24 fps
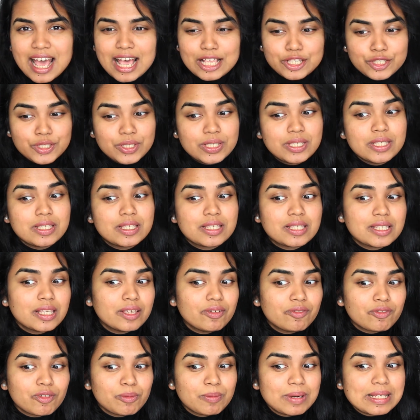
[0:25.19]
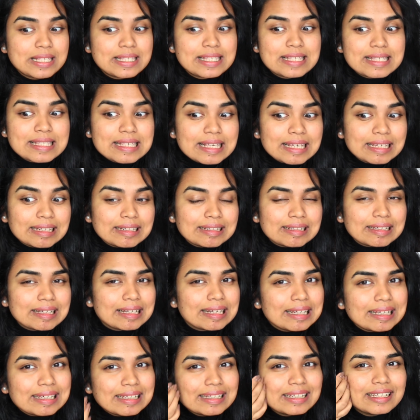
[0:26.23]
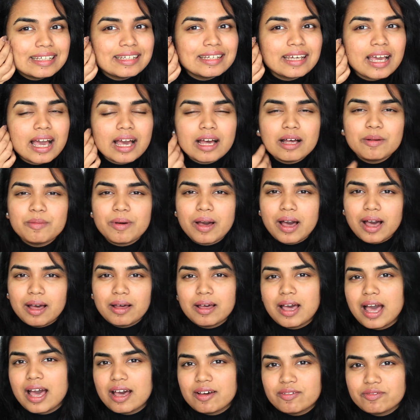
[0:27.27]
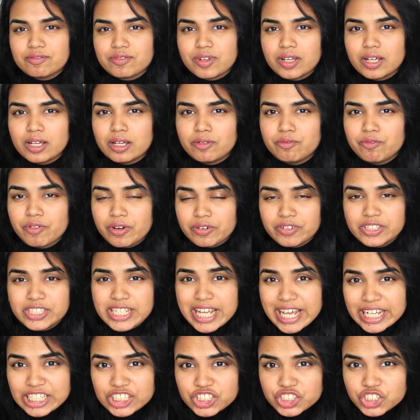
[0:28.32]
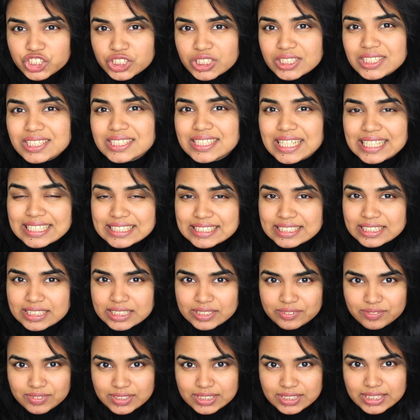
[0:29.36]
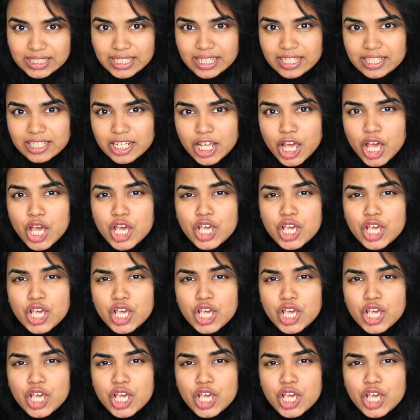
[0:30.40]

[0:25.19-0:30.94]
as you can see from my skin clearly, I have a very textured, sensitive skin,